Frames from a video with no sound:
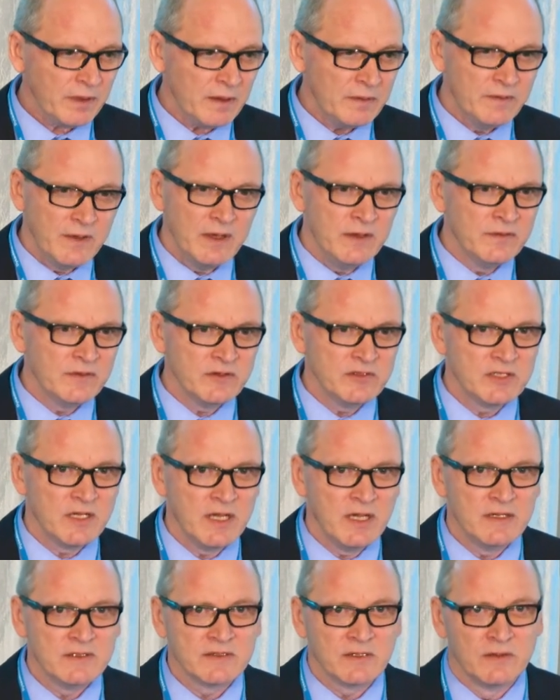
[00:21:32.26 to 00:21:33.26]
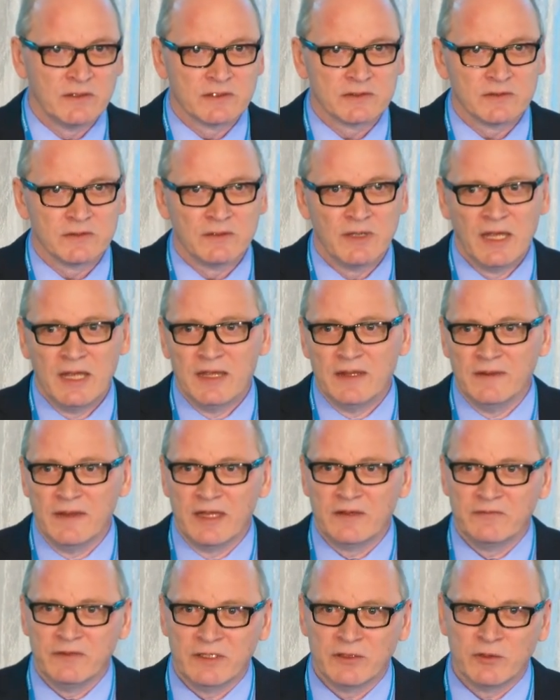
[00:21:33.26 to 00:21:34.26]
There is a chance also
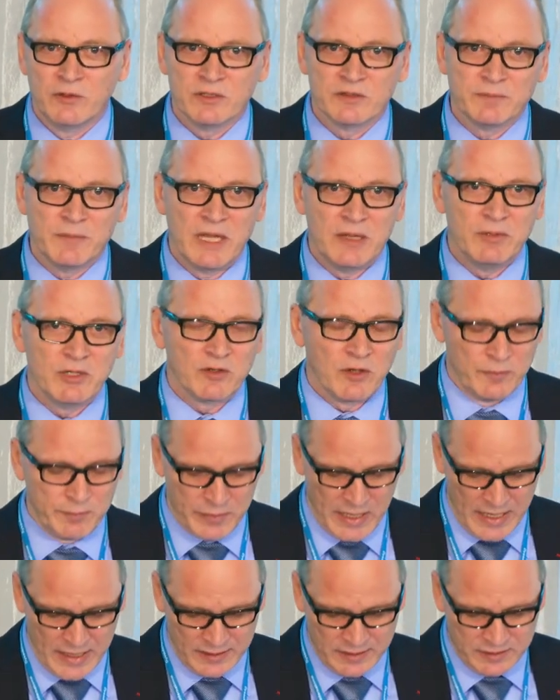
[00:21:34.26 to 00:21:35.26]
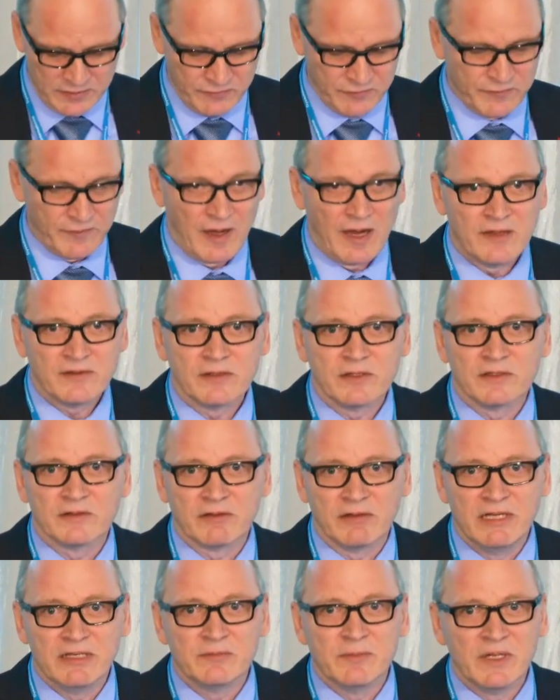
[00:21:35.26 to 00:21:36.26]
that we could maybe combine it with other
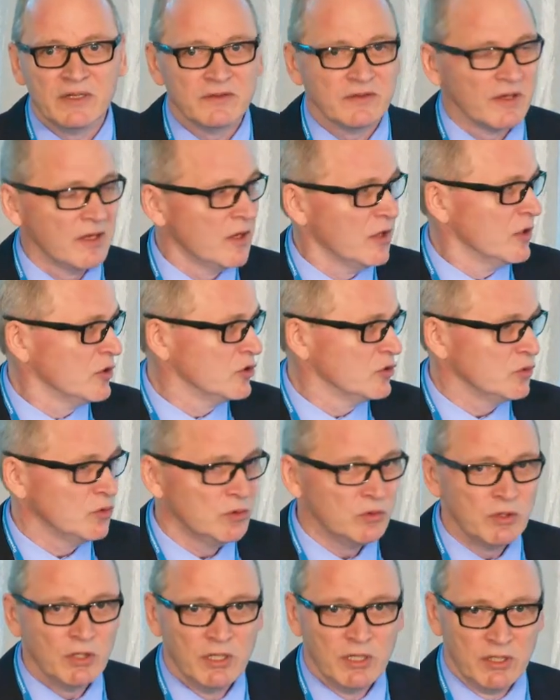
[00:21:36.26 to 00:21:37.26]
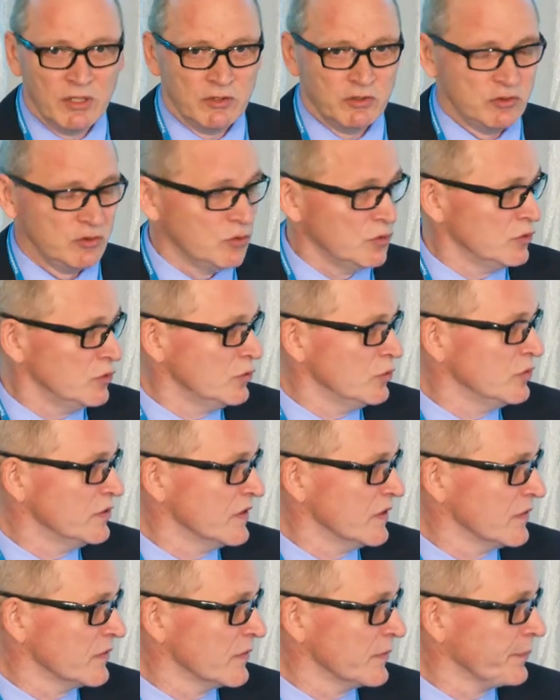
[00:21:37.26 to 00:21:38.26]
treatments to do
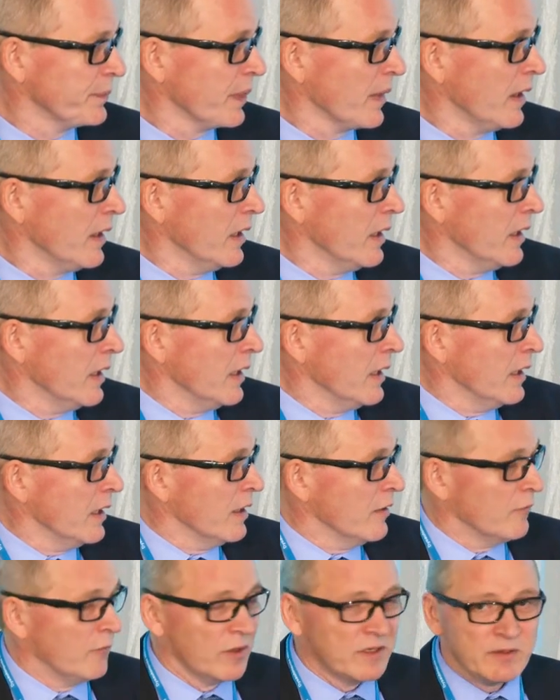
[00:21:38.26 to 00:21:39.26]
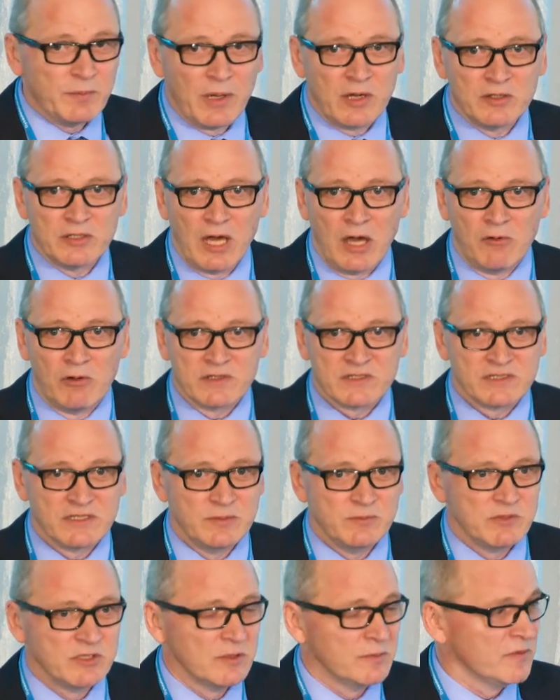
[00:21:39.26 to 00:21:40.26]
this. What about our
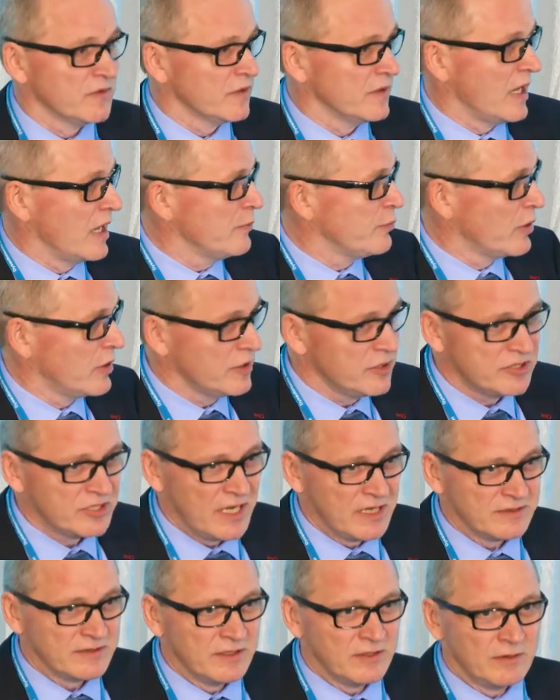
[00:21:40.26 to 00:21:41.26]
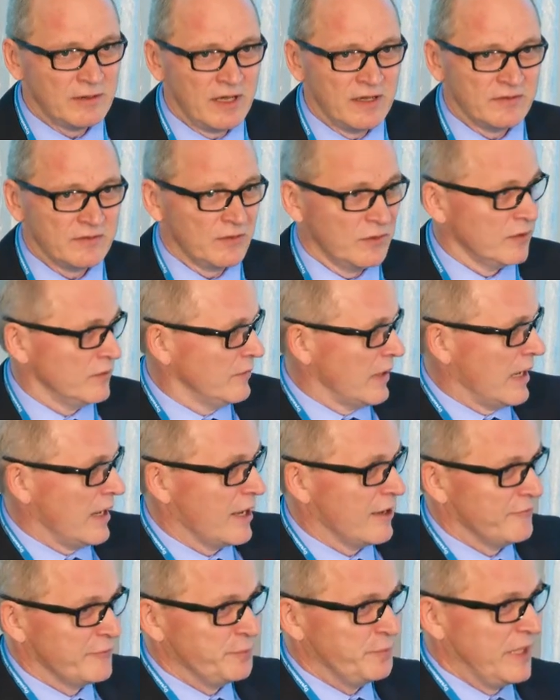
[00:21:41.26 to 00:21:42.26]
symptoms? And I apologize now, I thought I
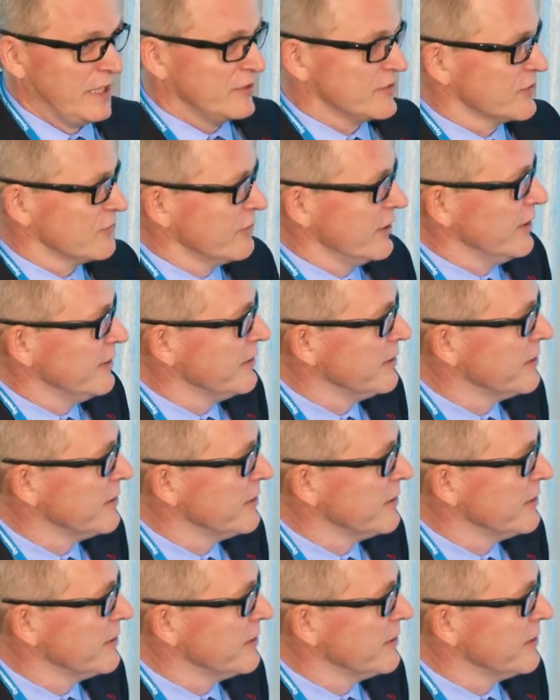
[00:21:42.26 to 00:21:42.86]
have a big screen